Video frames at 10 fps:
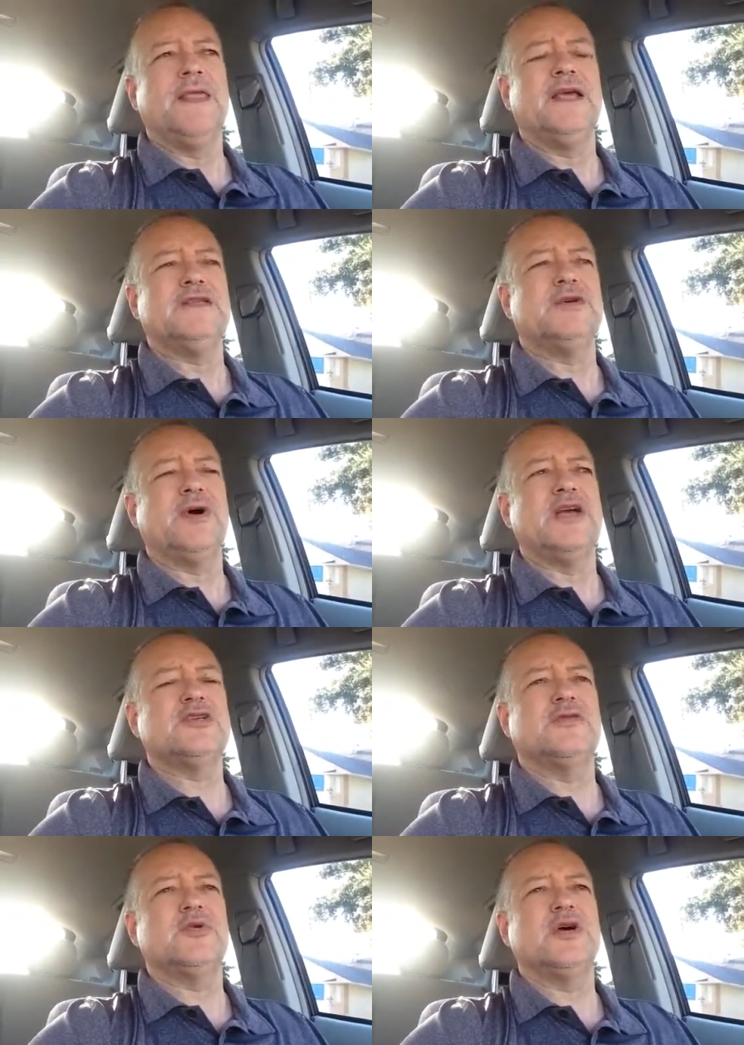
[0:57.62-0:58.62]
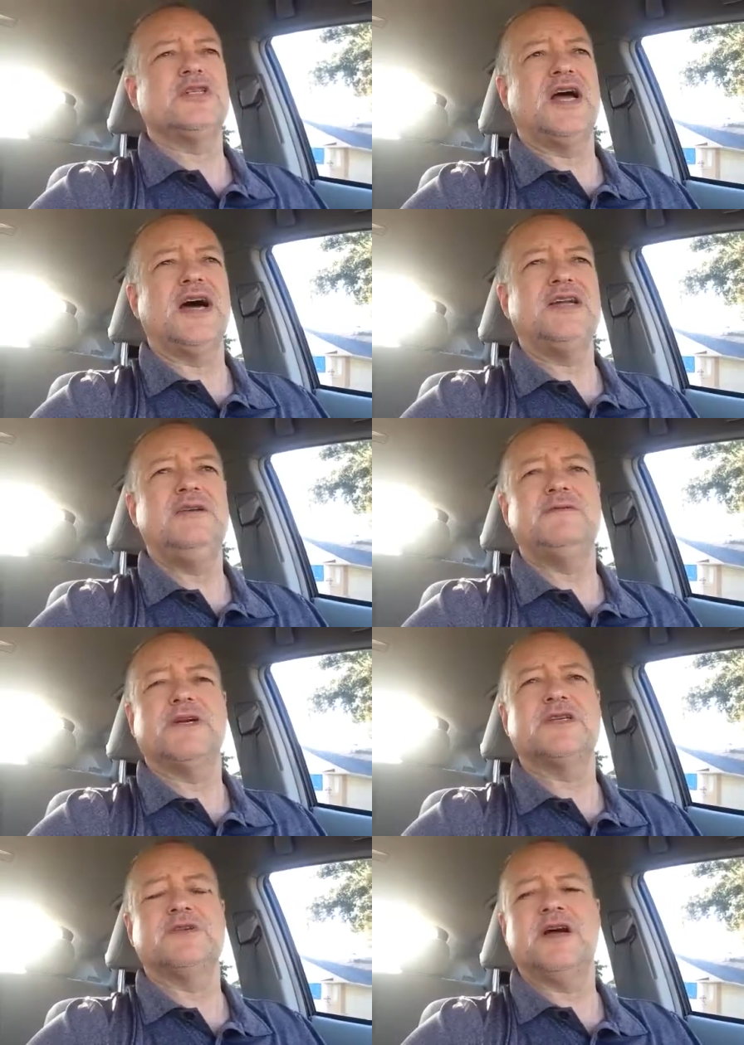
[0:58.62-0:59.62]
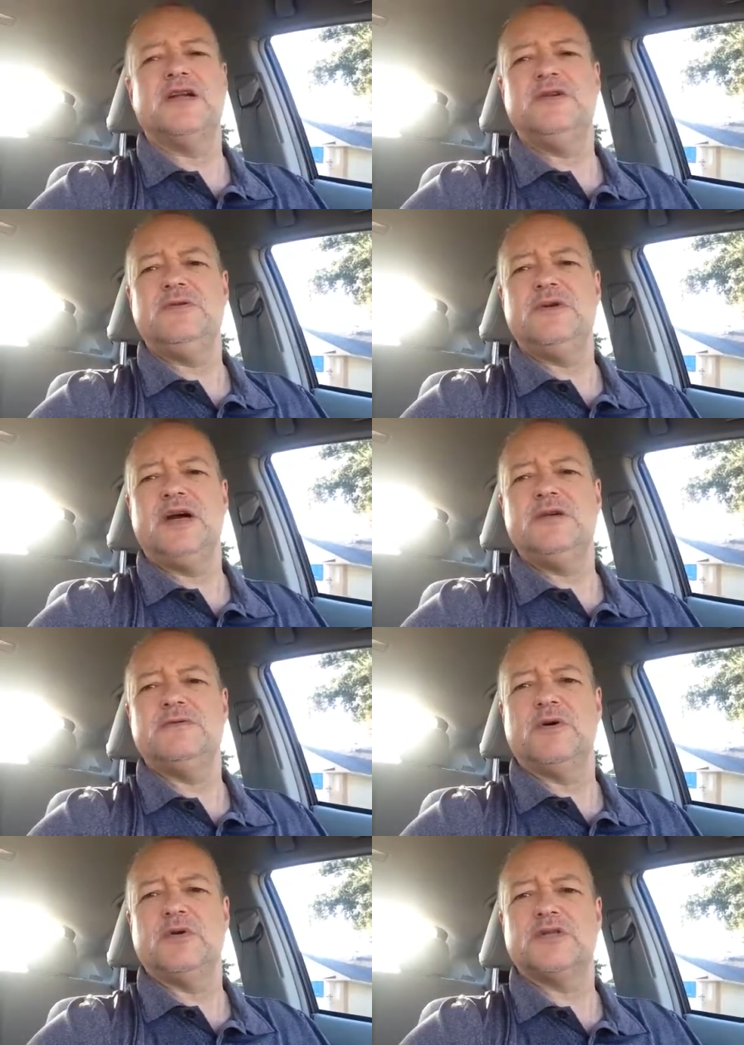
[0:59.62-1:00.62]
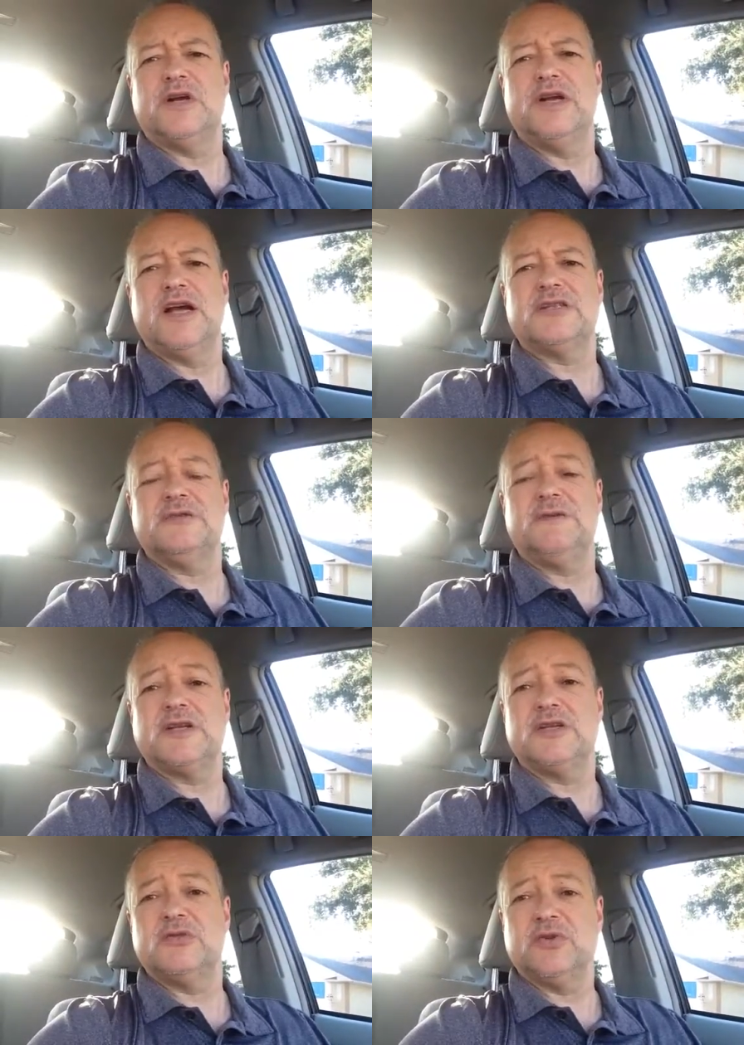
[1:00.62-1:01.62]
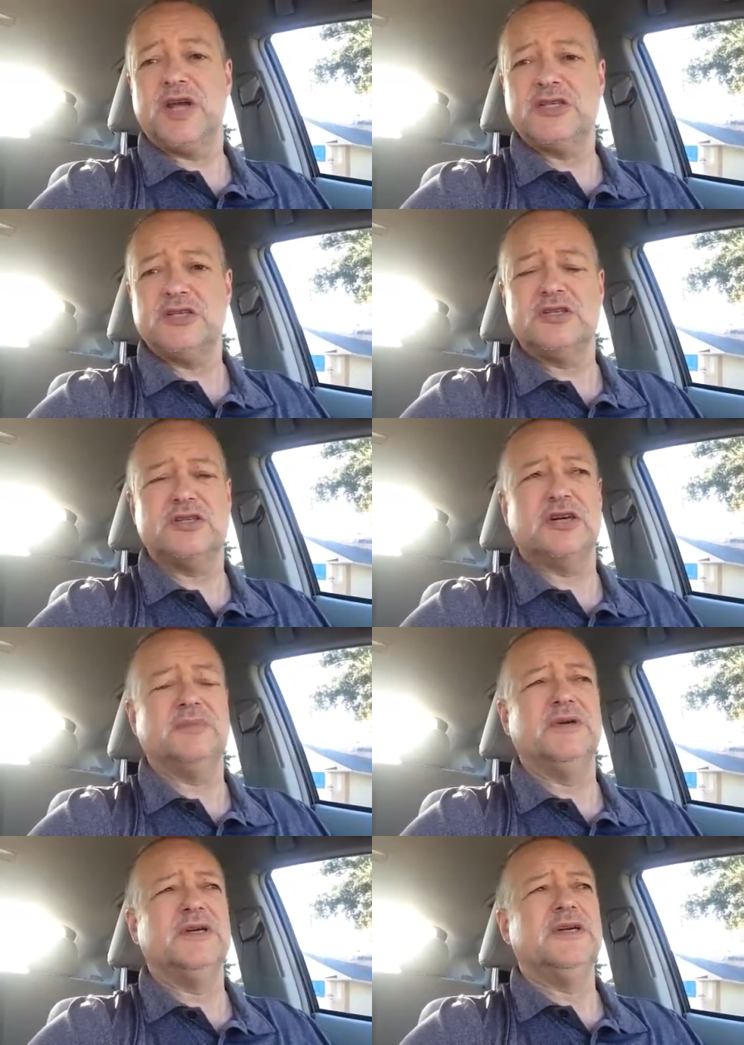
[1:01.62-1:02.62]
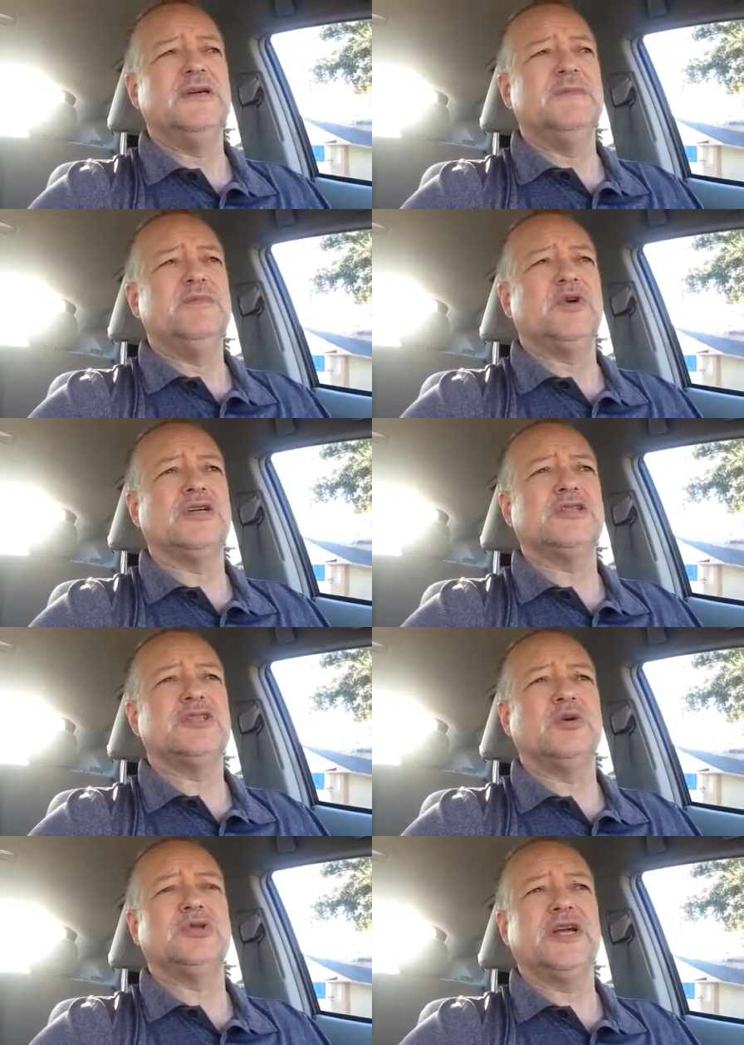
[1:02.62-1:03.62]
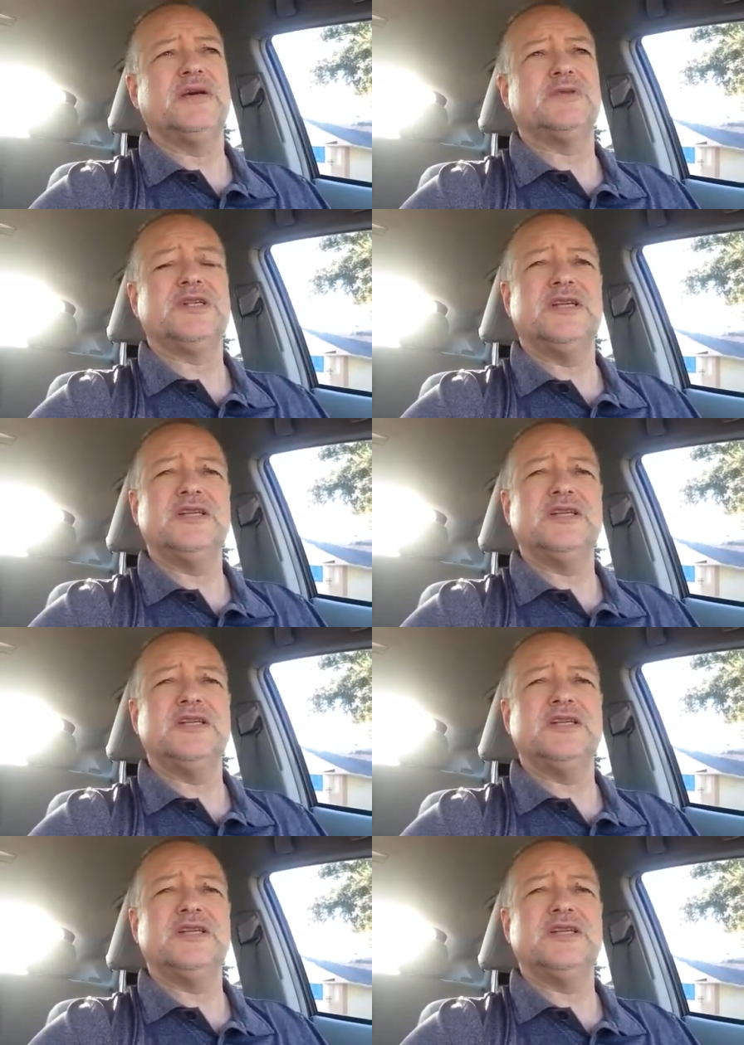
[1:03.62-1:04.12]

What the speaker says: And so ask yourself the question, how do you focus on actually fixing the relationship? Dogs are social animals.